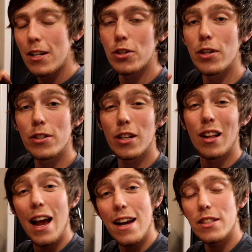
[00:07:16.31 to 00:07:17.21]
So there's a
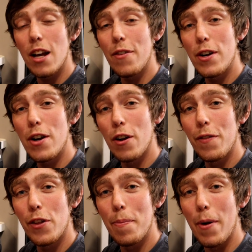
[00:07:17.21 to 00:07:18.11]
glass covering
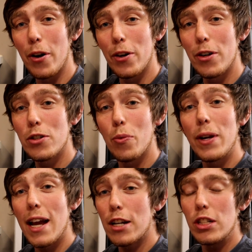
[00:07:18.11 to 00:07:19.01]
over the burners.
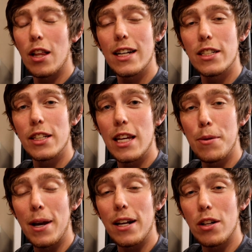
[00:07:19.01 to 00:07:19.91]
We actually like to
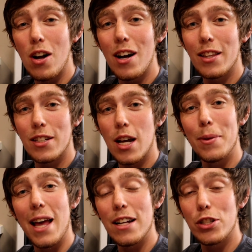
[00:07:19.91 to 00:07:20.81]
keep a cloth on
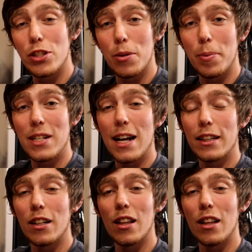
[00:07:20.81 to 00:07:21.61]
top of that just to protect the